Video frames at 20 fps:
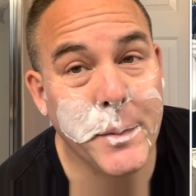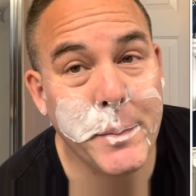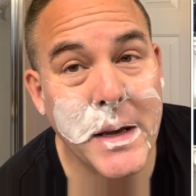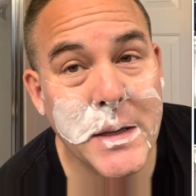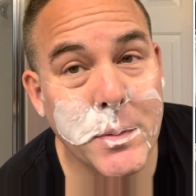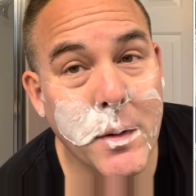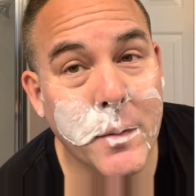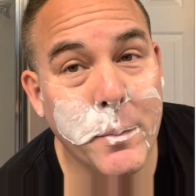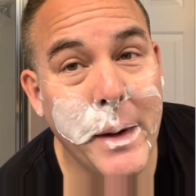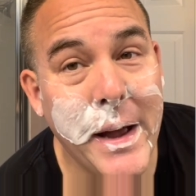
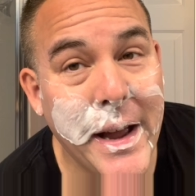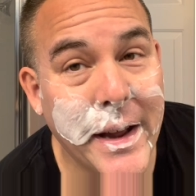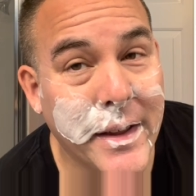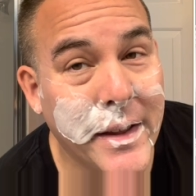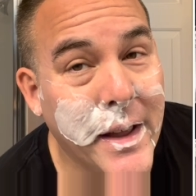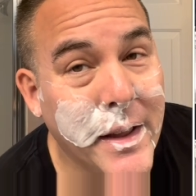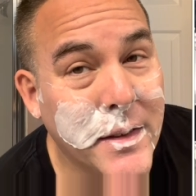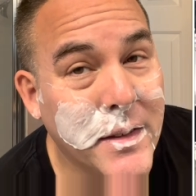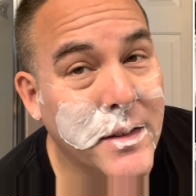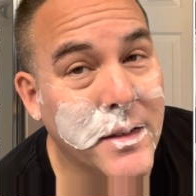baseball back.
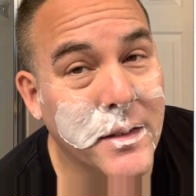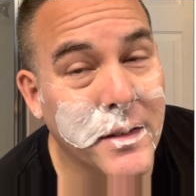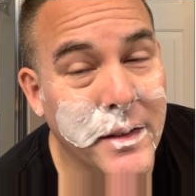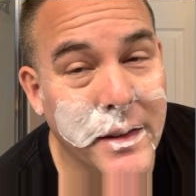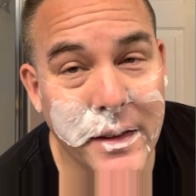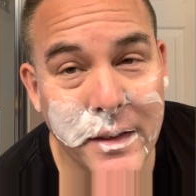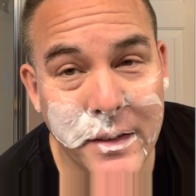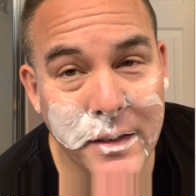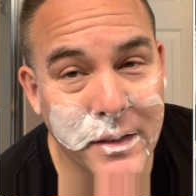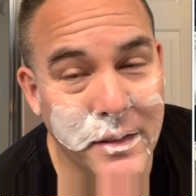It's
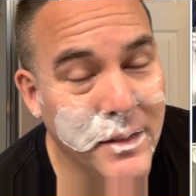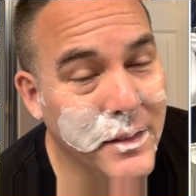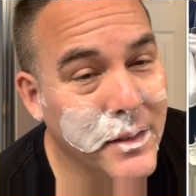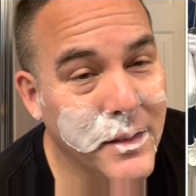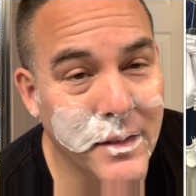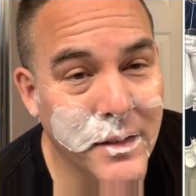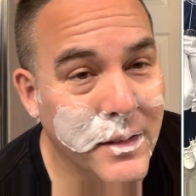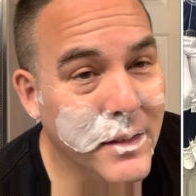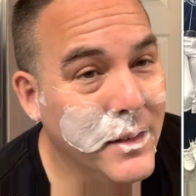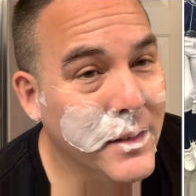
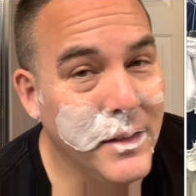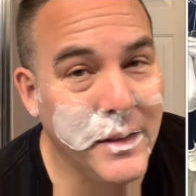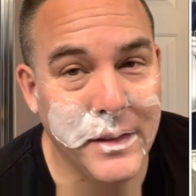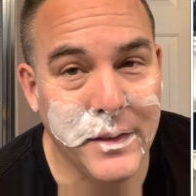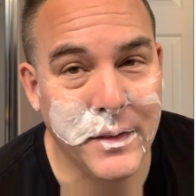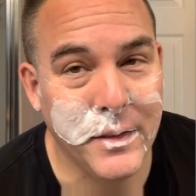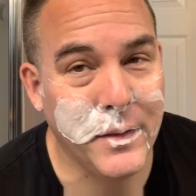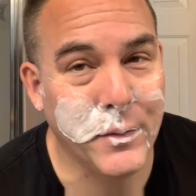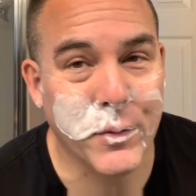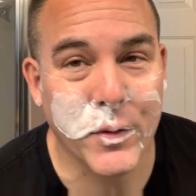
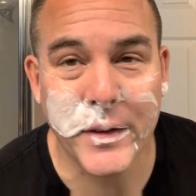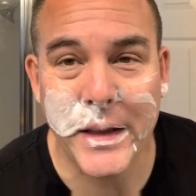for